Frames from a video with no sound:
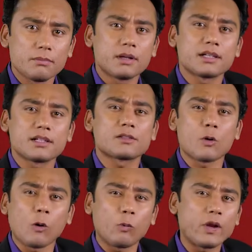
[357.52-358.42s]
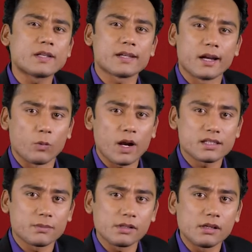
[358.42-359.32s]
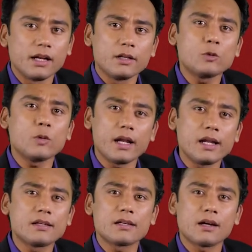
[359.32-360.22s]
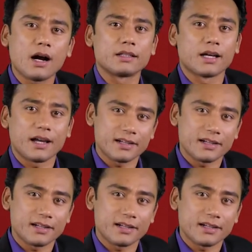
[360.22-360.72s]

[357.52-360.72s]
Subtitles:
but it is always advisable to enter Aadhaar